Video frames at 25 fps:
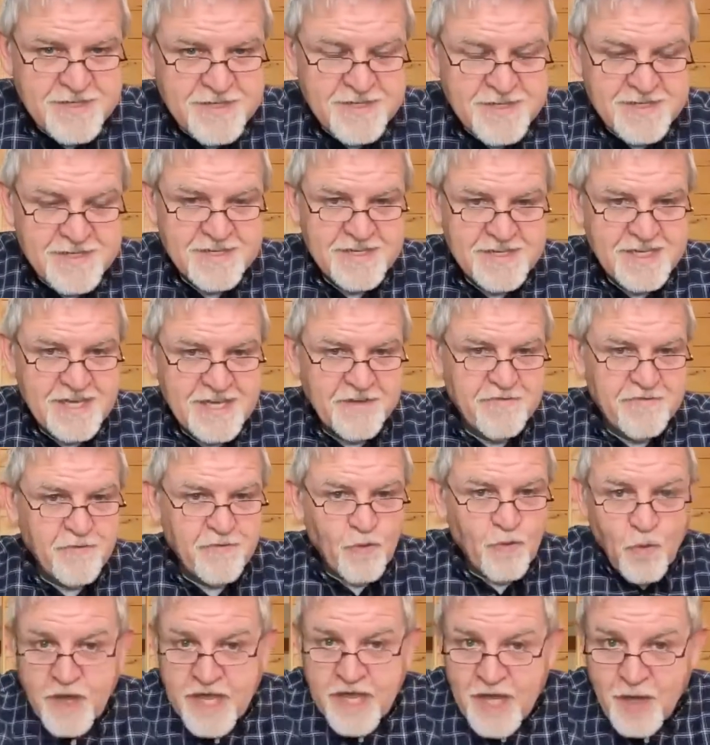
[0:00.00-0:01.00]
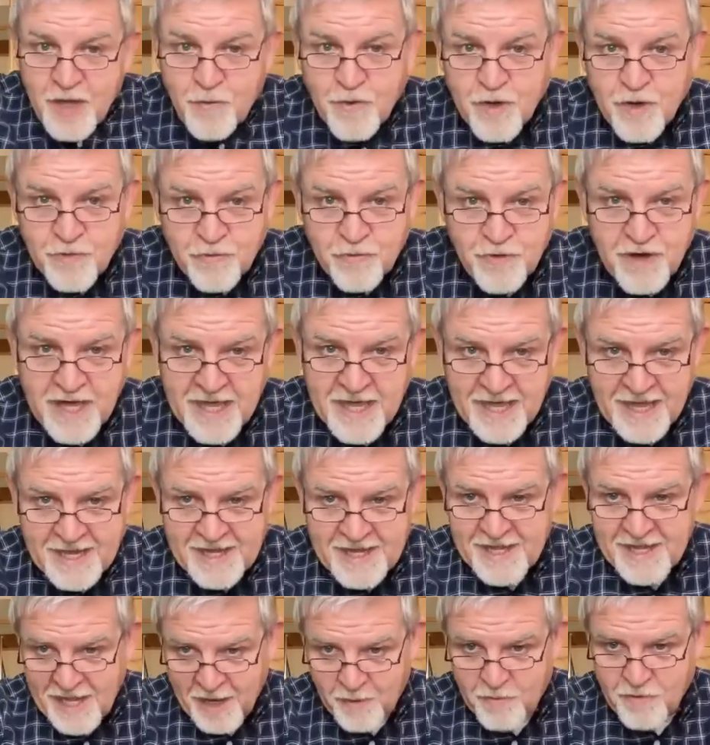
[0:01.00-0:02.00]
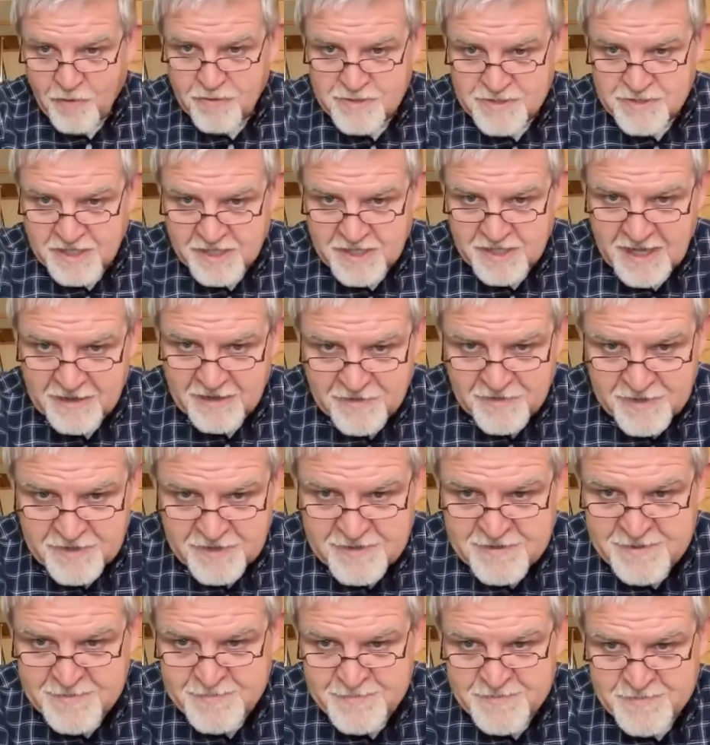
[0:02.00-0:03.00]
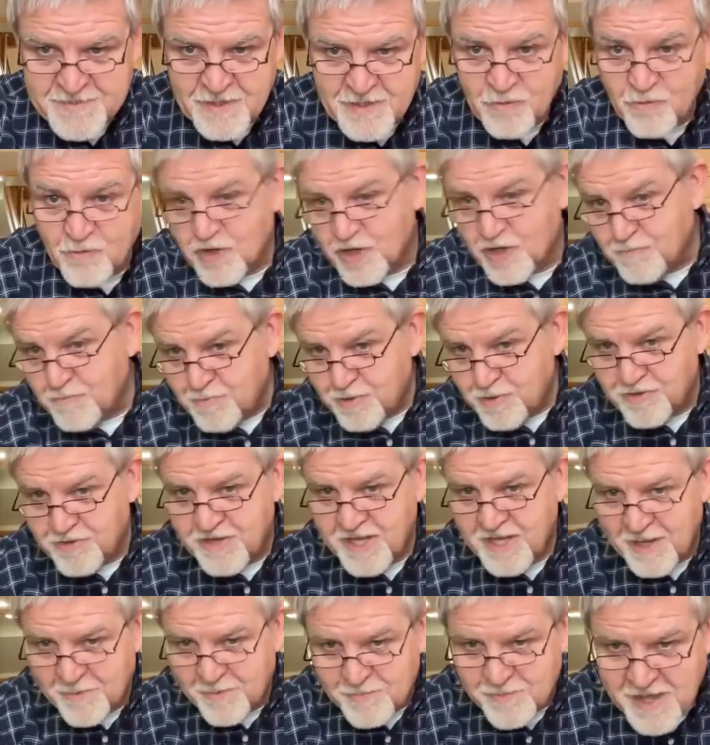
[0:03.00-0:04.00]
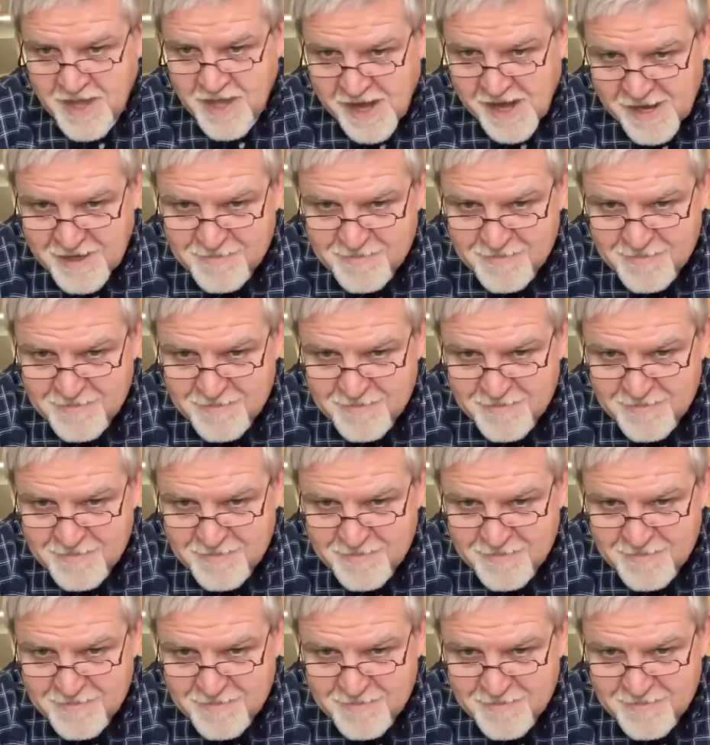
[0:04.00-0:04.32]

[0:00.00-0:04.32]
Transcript: if we were right in Hebrews 11, would have put him there?